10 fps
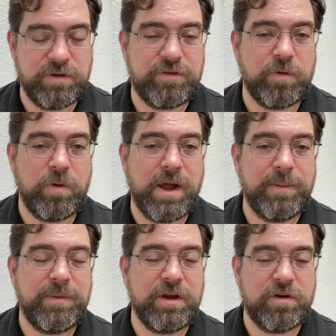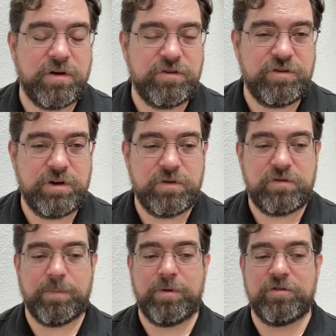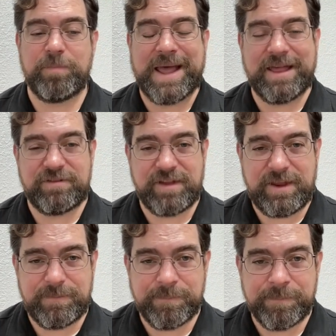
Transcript: So I'm encouraging you to push past that